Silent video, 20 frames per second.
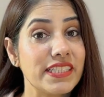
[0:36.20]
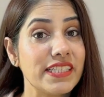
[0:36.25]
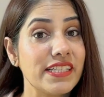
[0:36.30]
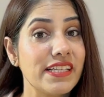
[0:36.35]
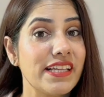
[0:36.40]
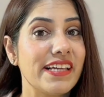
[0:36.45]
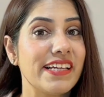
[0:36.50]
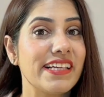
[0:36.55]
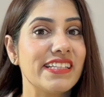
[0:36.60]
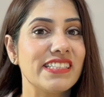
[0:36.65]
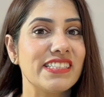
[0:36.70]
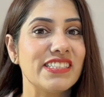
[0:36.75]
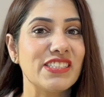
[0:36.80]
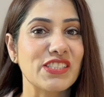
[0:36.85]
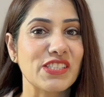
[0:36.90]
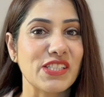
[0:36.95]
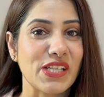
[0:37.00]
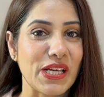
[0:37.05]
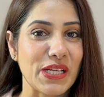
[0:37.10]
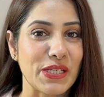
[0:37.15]
in
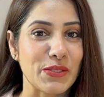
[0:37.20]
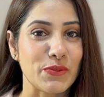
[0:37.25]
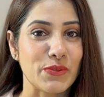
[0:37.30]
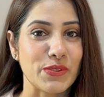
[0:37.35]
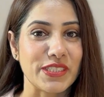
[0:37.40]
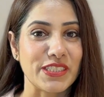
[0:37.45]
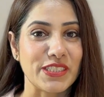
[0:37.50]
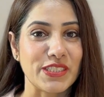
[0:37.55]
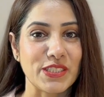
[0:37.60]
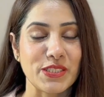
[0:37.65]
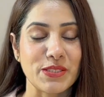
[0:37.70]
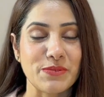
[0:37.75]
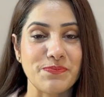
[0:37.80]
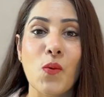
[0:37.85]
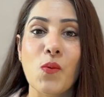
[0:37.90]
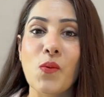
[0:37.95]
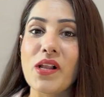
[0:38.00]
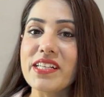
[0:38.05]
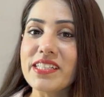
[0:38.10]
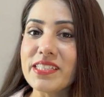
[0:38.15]
English language.
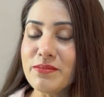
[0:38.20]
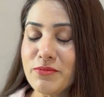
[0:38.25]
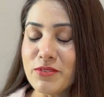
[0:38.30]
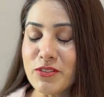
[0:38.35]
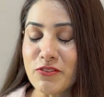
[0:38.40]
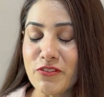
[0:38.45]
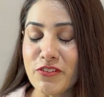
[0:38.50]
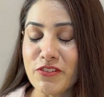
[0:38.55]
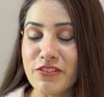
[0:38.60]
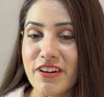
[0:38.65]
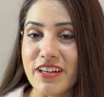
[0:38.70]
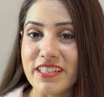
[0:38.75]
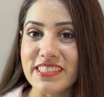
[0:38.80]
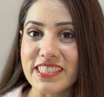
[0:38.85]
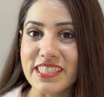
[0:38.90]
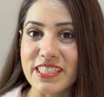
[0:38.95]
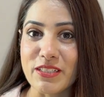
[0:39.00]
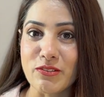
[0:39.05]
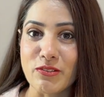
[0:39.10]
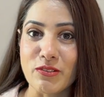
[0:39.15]
Welcome to
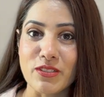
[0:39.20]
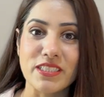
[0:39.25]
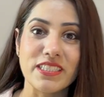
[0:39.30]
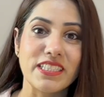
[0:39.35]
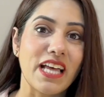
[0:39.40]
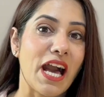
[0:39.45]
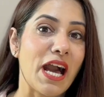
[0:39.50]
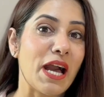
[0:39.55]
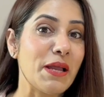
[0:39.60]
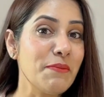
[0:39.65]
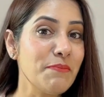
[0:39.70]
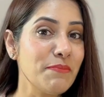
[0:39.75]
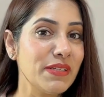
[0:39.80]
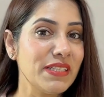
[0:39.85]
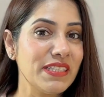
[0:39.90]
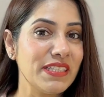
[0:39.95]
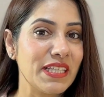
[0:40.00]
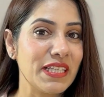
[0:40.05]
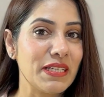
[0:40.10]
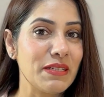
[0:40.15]
Fluency Goals. I am
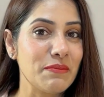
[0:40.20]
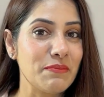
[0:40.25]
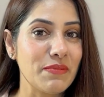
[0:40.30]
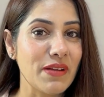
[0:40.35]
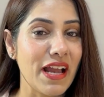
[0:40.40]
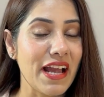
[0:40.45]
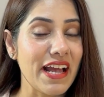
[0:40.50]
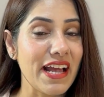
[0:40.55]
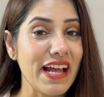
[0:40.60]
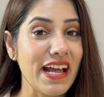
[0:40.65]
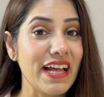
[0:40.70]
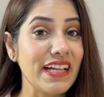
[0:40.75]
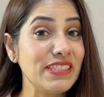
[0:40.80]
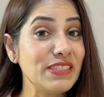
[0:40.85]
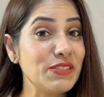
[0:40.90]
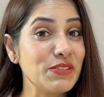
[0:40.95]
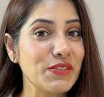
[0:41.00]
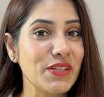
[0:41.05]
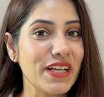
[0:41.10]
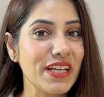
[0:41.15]
Mandeep,
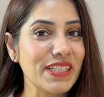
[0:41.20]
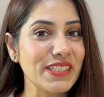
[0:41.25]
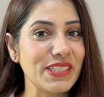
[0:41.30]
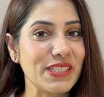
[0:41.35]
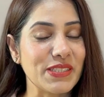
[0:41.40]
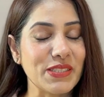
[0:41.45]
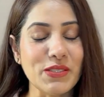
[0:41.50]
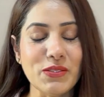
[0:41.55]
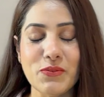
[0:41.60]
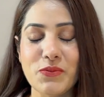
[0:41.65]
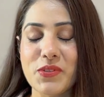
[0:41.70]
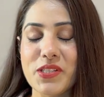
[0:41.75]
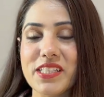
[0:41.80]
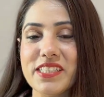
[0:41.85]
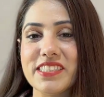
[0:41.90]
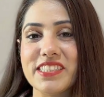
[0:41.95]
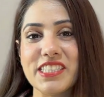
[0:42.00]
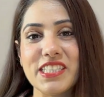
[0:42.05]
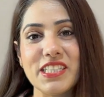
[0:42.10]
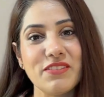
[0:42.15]
and together we'll
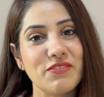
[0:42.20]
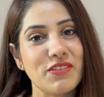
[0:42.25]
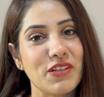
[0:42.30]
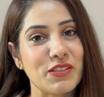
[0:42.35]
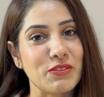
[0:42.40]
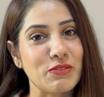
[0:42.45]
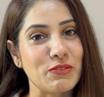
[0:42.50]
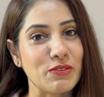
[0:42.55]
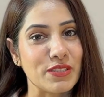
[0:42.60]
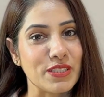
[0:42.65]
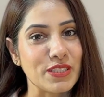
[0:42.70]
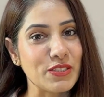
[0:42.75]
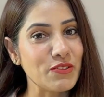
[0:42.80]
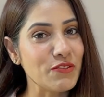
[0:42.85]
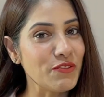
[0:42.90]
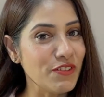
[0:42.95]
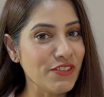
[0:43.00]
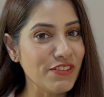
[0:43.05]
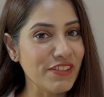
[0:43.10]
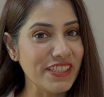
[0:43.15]
achieve our goals to
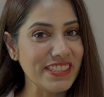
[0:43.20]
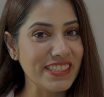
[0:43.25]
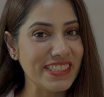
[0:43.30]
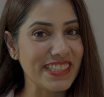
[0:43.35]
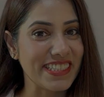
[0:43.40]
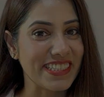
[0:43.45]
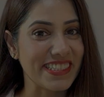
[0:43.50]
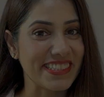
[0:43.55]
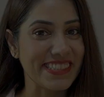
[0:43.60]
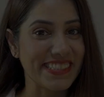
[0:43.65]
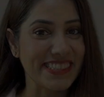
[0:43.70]
fluency.